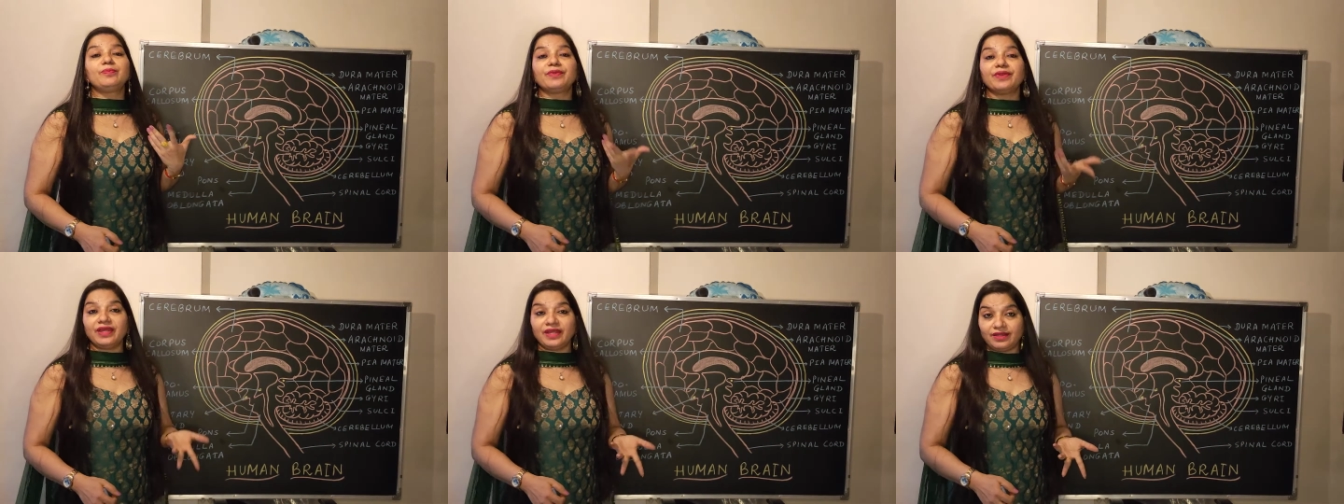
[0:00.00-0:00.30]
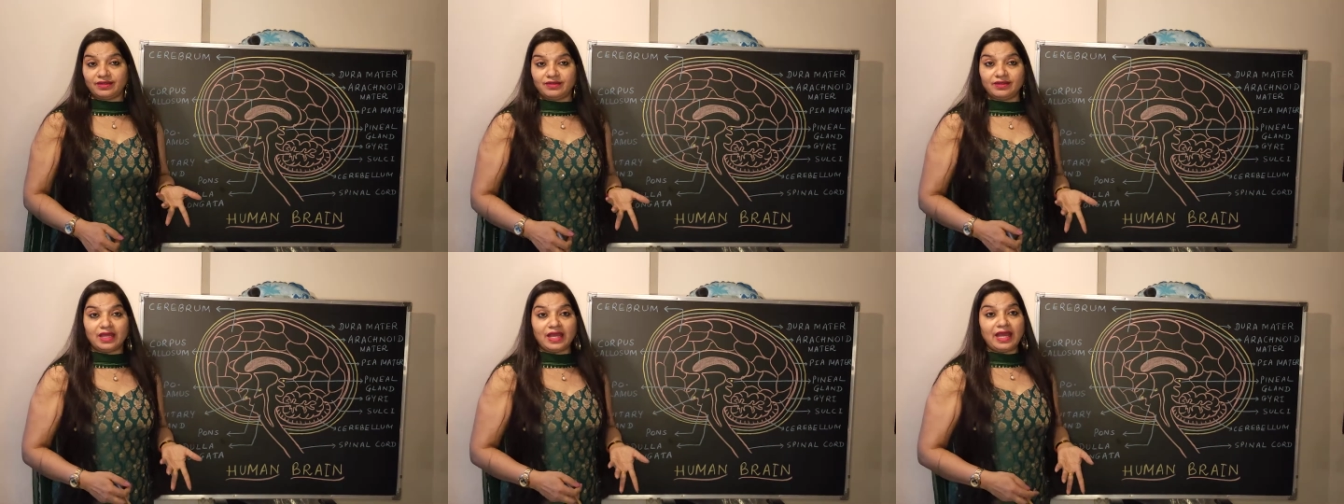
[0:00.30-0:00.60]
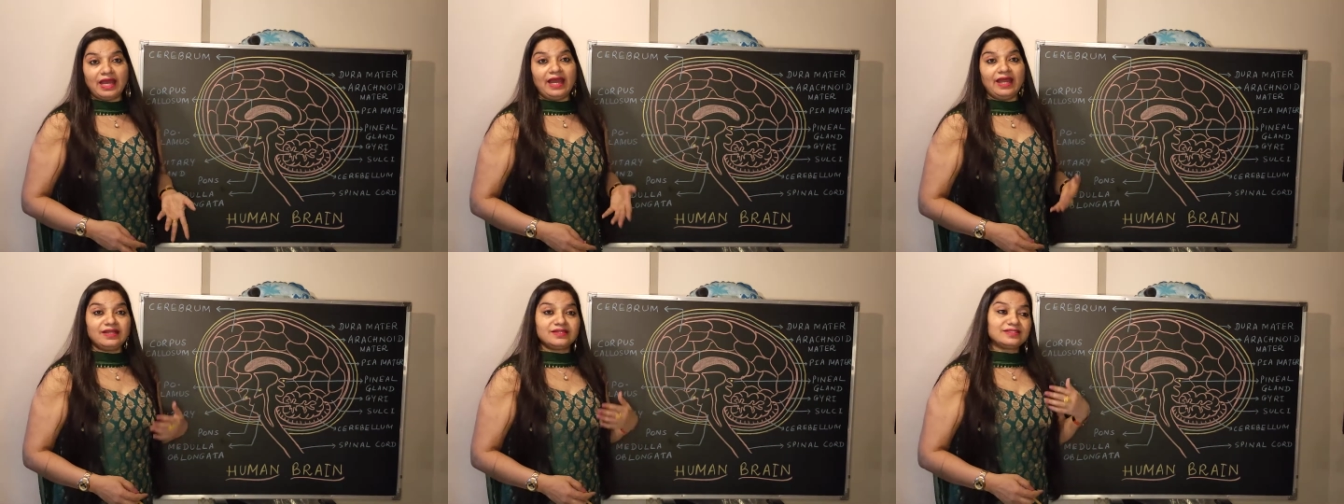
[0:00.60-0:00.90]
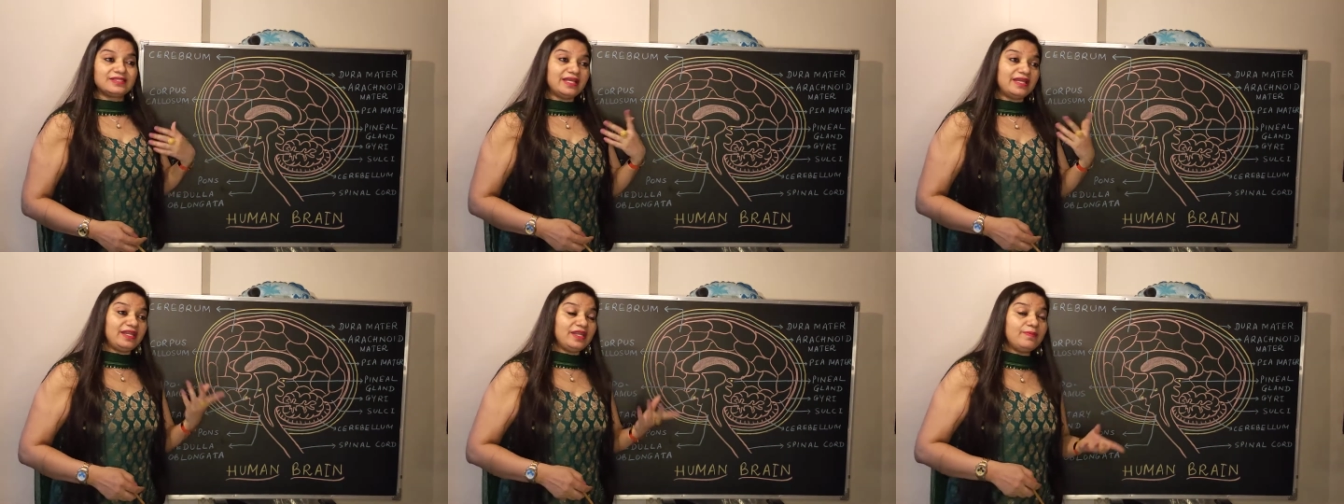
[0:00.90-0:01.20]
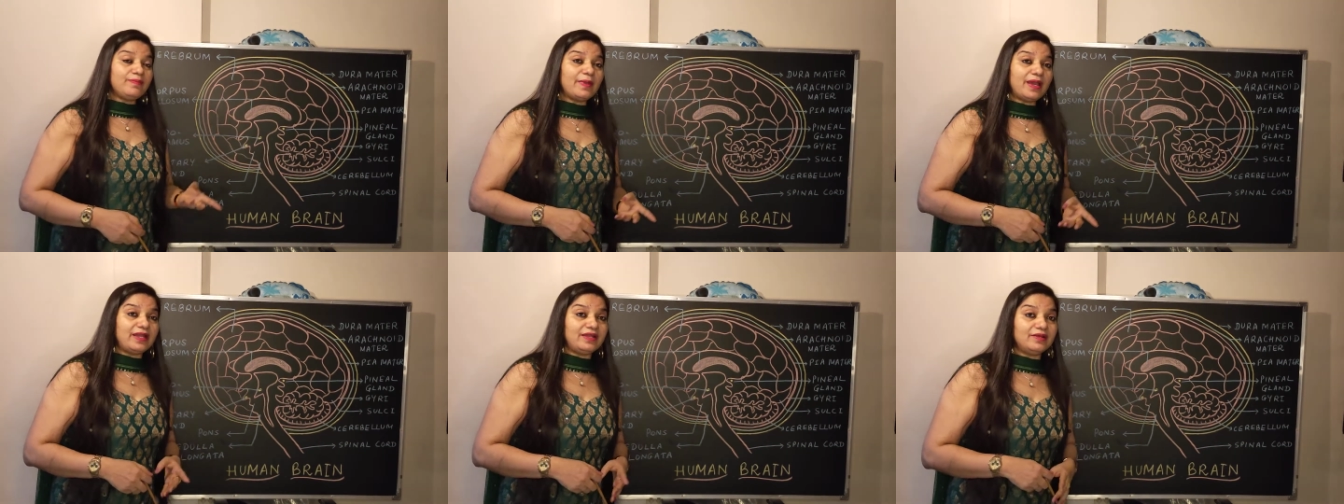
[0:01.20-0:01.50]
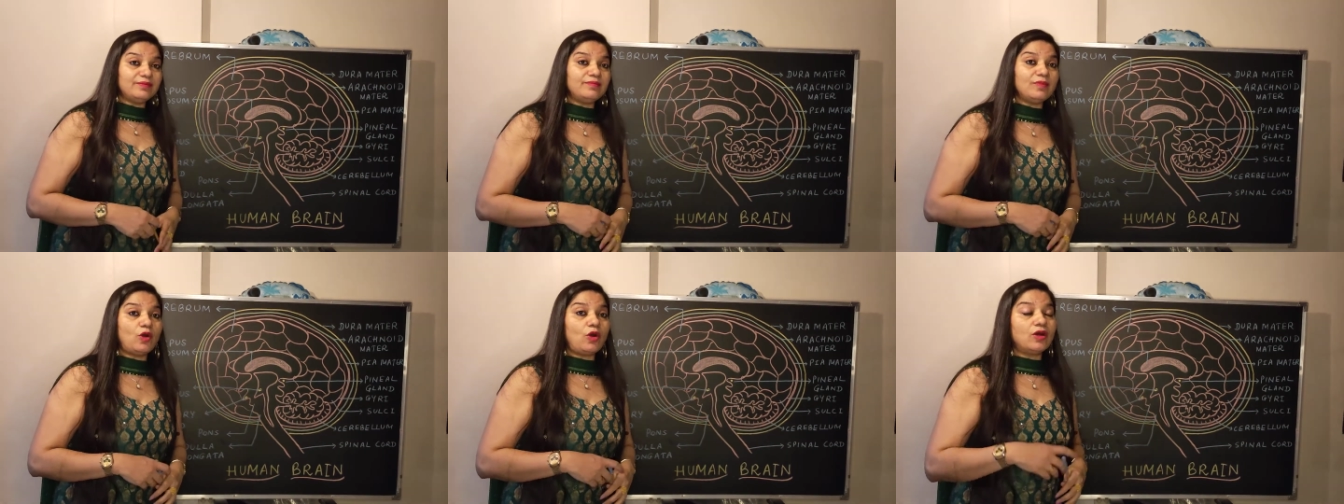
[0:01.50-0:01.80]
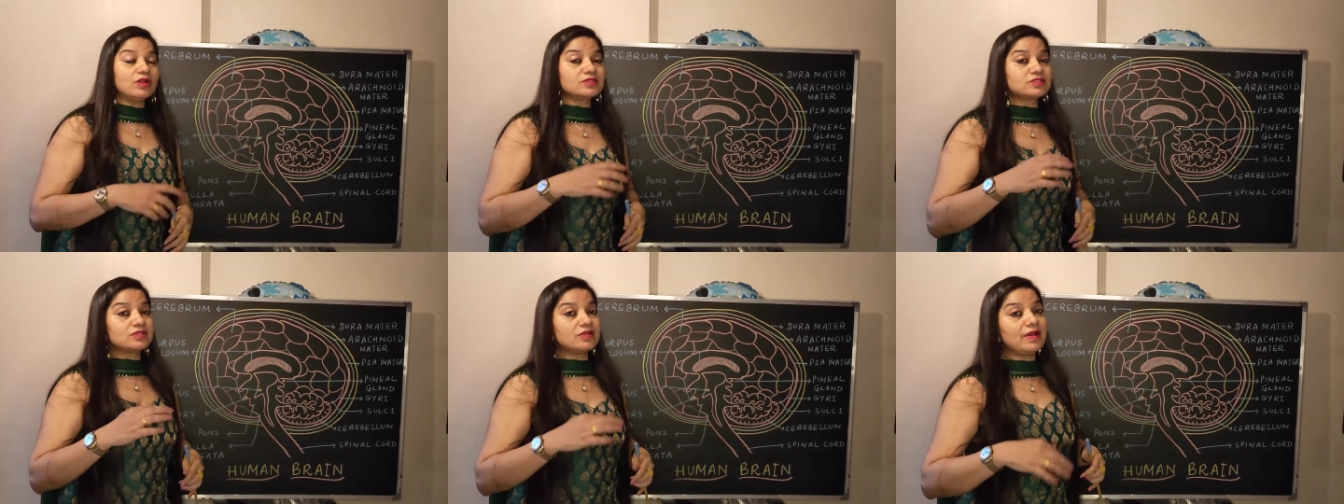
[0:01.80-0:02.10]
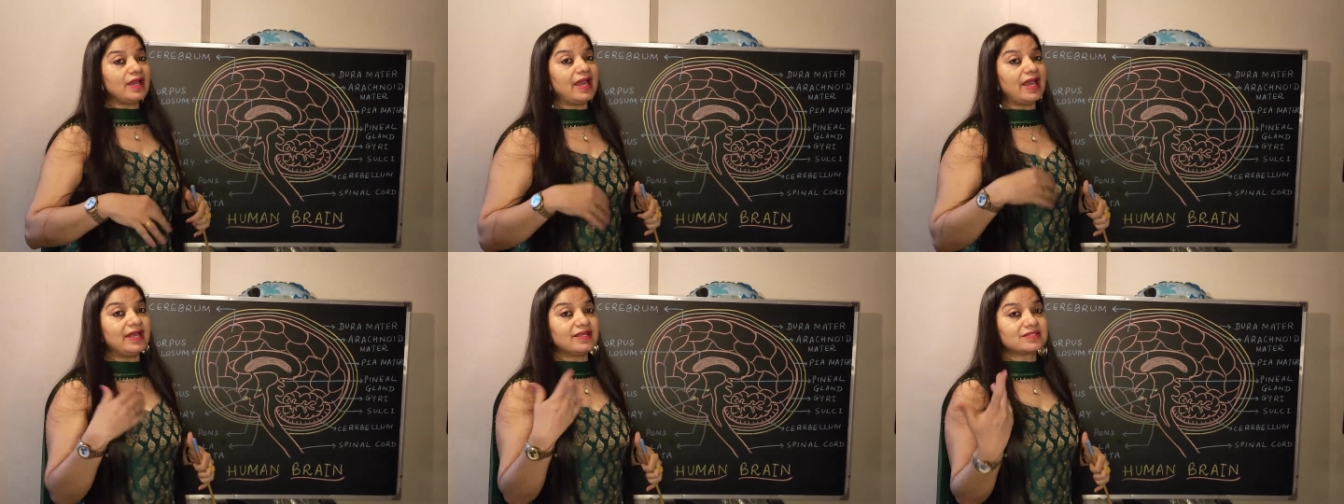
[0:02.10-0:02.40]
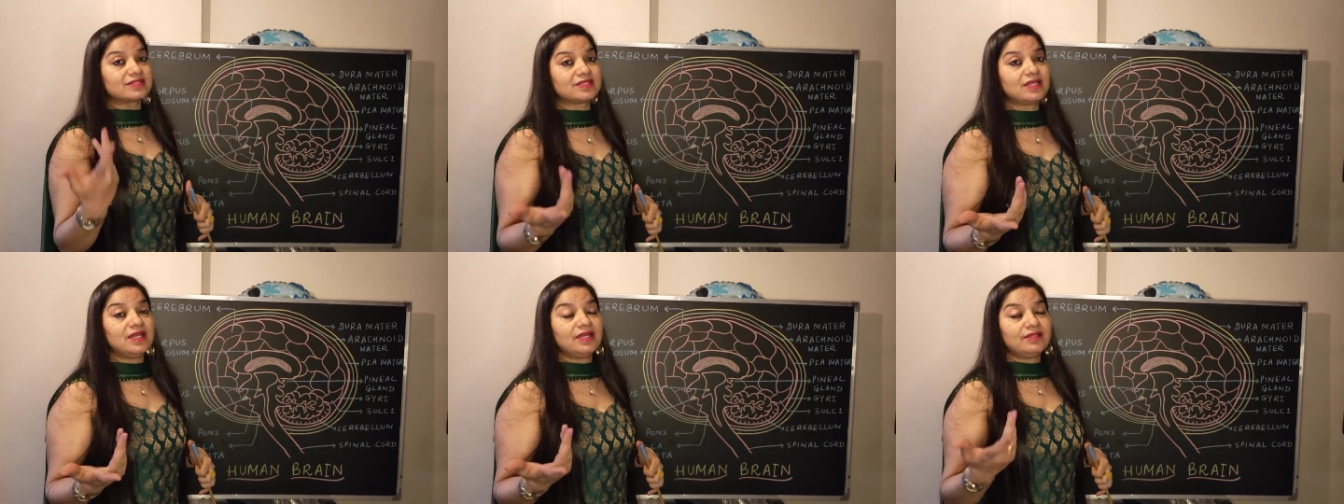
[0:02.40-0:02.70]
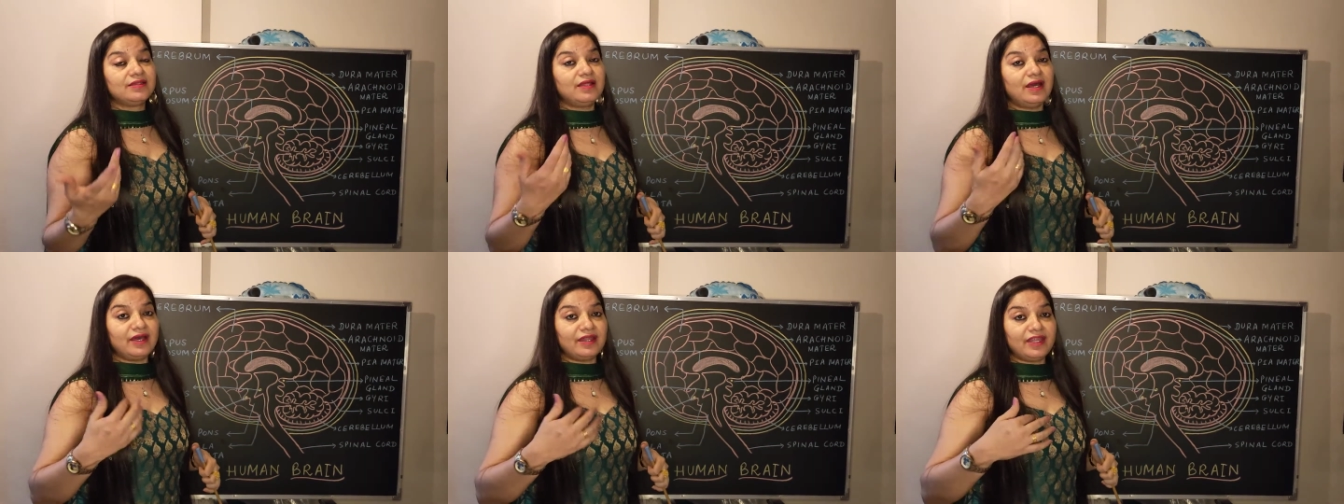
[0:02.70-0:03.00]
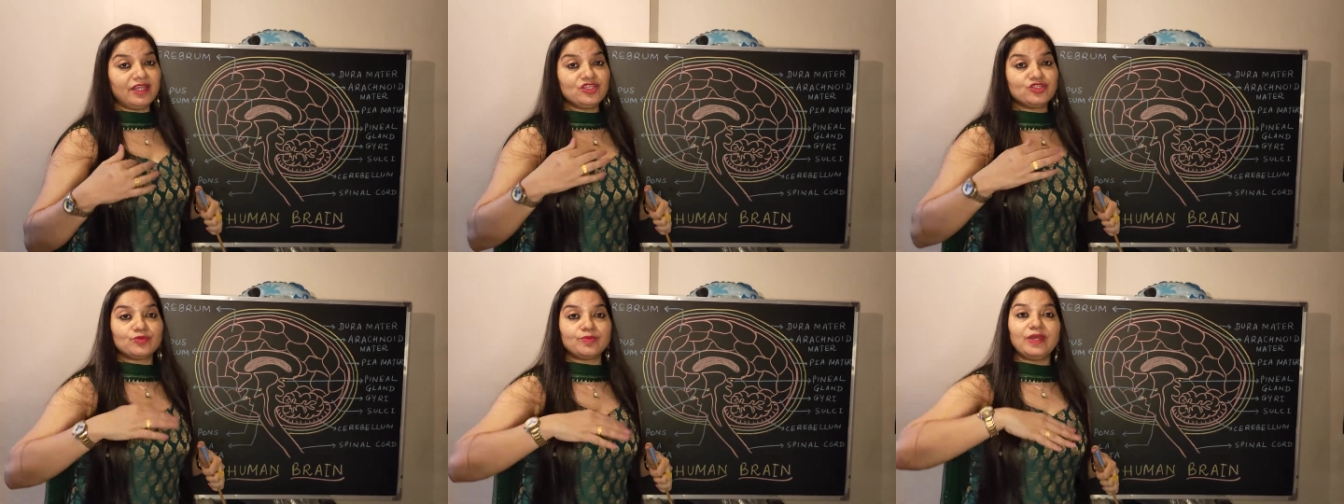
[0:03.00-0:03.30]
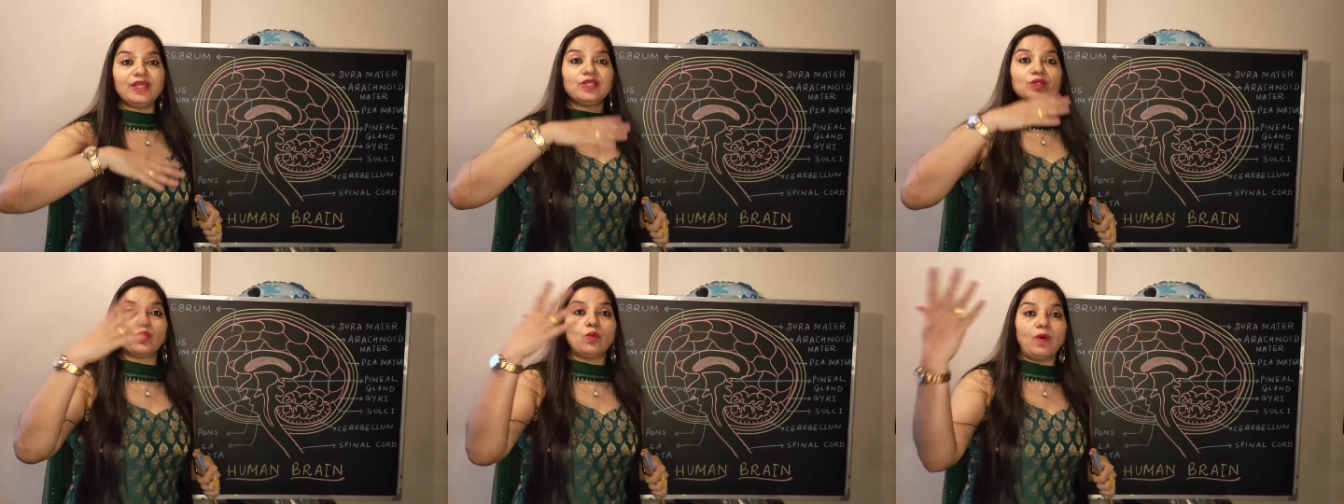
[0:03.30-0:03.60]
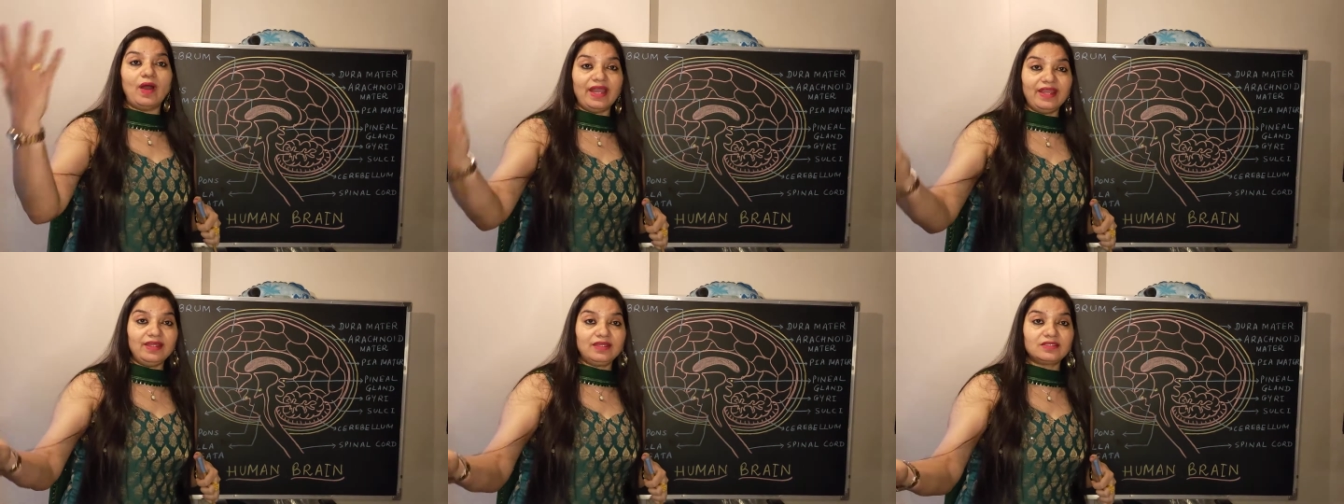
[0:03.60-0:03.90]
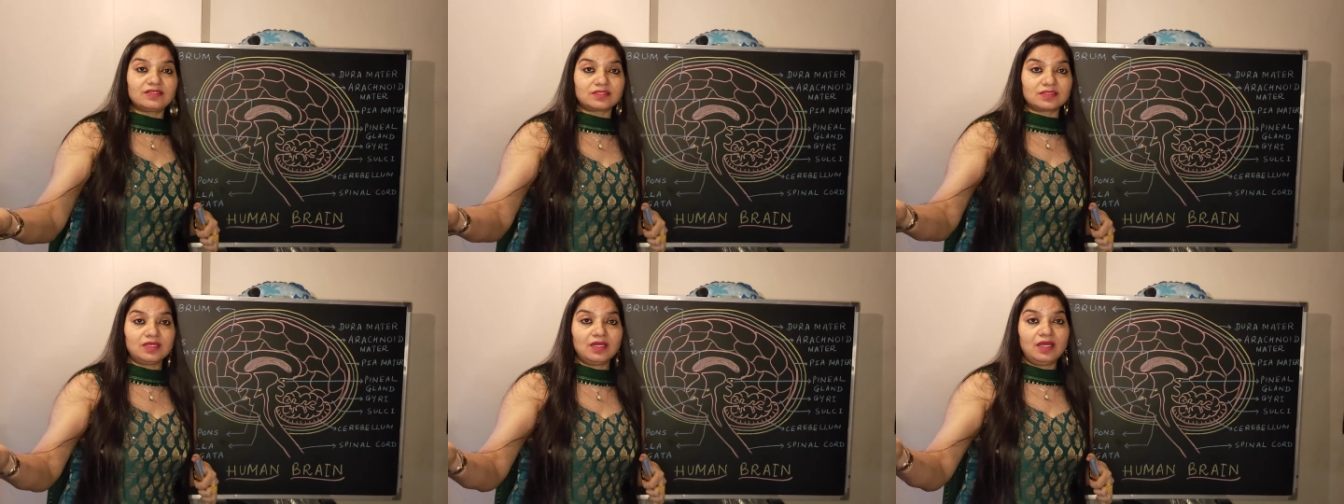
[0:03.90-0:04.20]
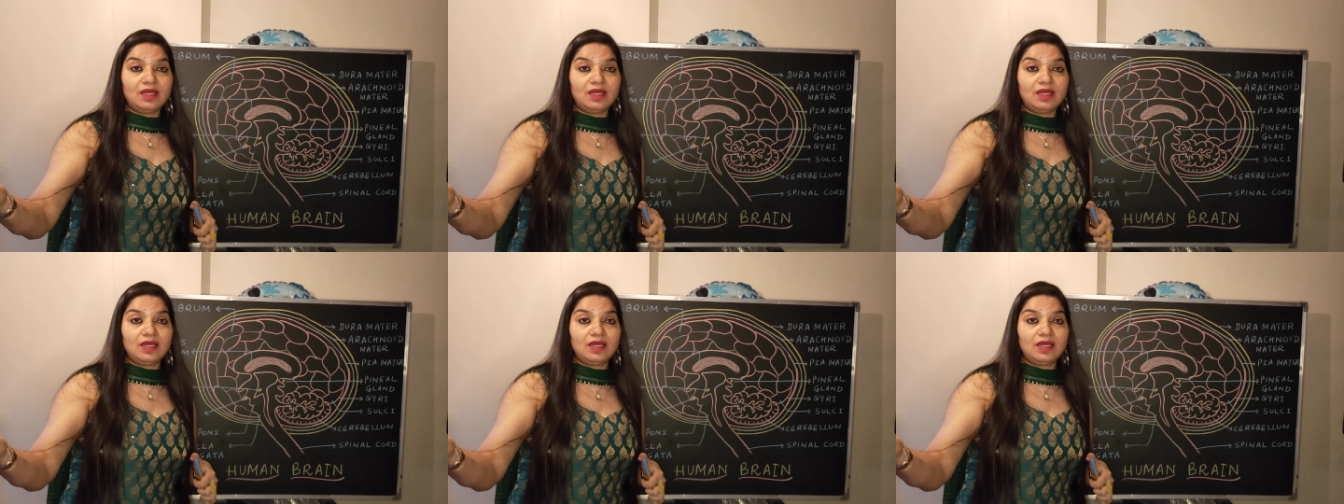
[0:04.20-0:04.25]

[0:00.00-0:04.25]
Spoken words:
brain. And cerebellum also has the arrangement white